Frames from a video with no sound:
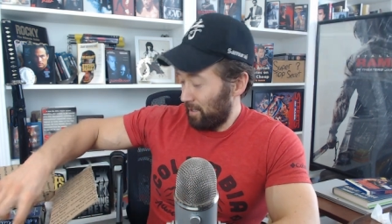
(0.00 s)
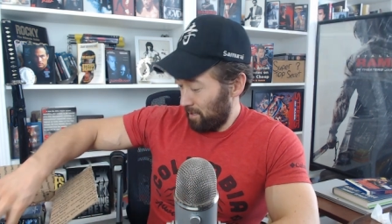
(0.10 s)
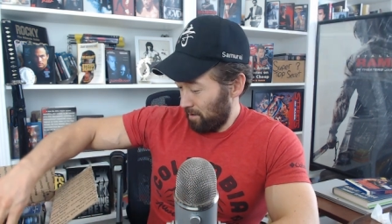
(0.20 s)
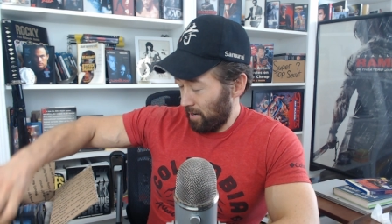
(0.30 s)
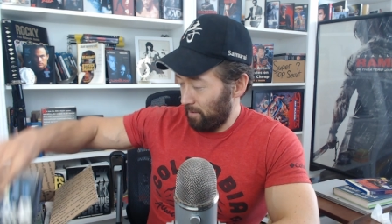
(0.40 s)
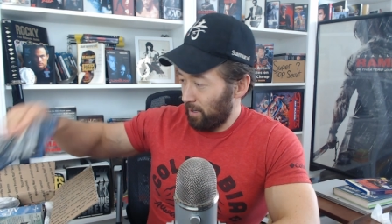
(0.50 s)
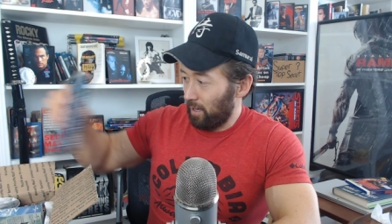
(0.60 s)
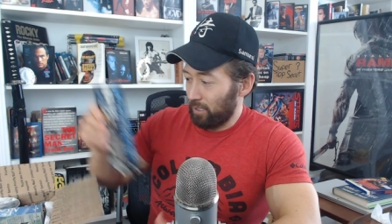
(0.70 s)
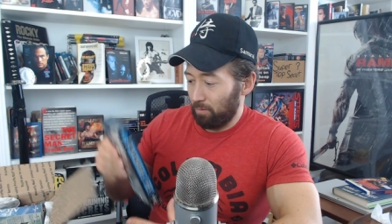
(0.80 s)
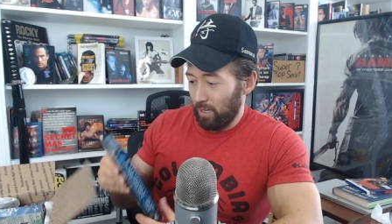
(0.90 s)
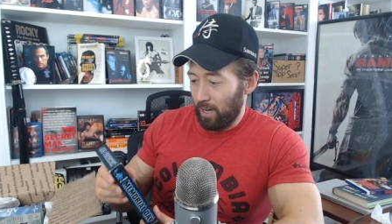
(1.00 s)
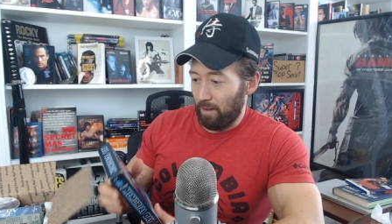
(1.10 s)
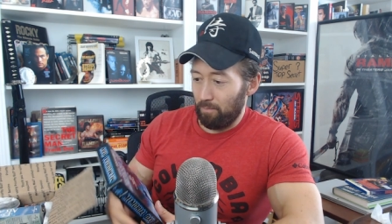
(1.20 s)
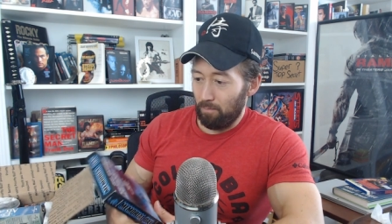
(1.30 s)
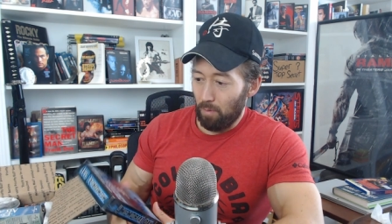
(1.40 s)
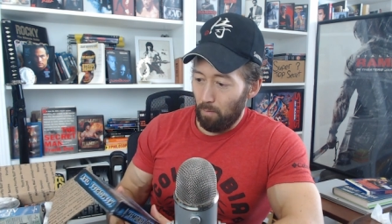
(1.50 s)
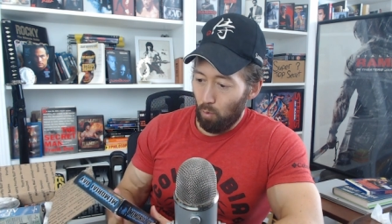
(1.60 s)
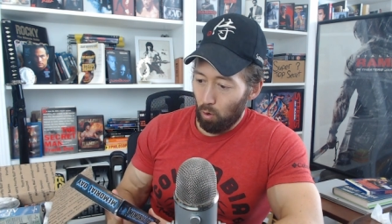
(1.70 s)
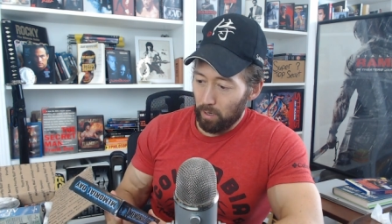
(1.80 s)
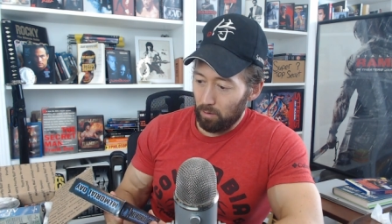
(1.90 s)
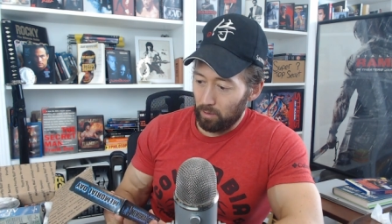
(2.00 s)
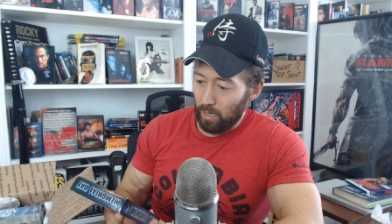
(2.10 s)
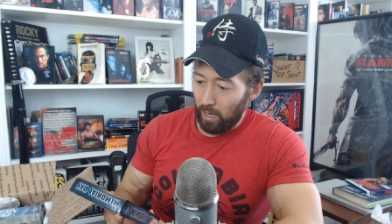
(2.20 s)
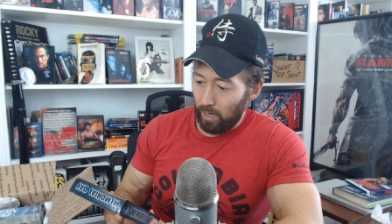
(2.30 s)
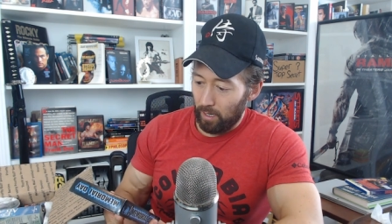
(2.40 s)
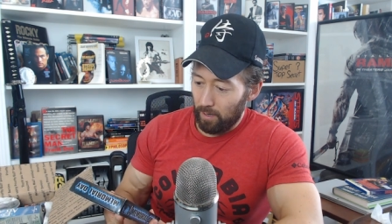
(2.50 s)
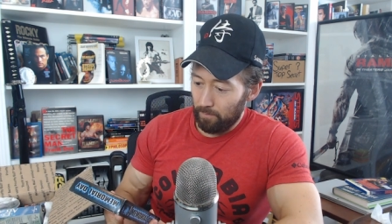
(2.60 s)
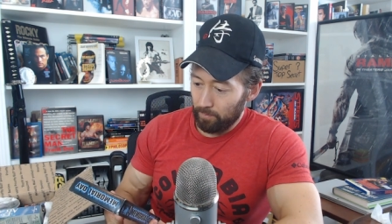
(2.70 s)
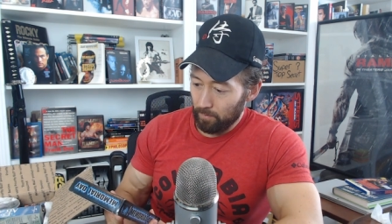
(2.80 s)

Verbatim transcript: All right, what else we got? Memorial Day.